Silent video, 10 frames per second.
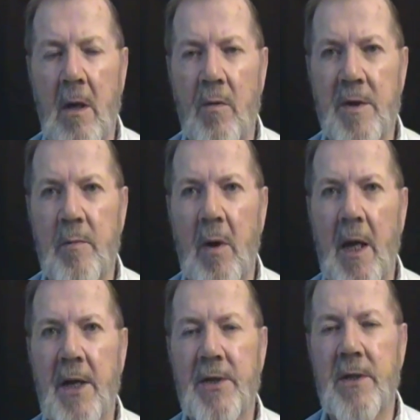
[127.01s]
was
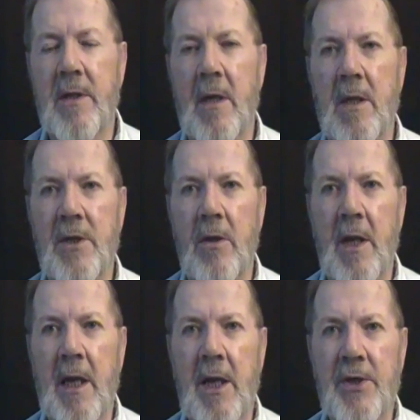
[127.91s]
placed so
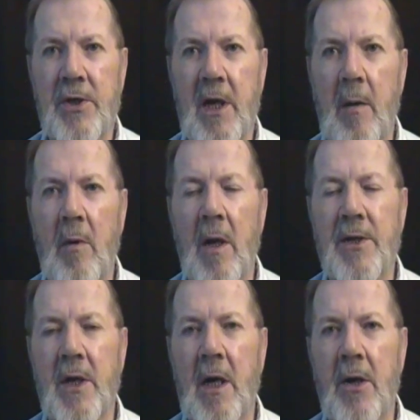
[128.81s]
that each table
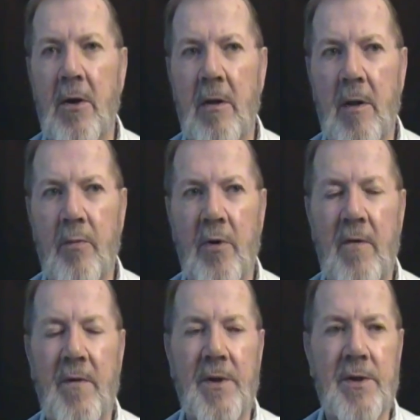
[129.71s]
is under the
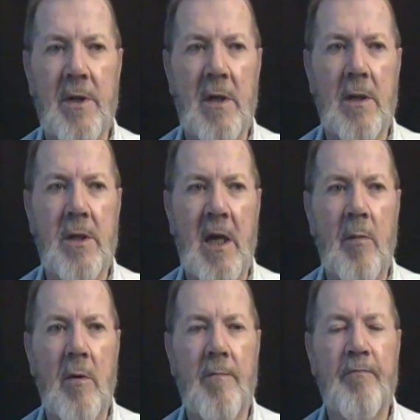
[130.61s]
previous
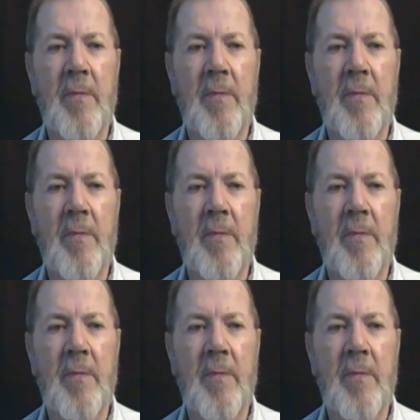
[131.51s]
table.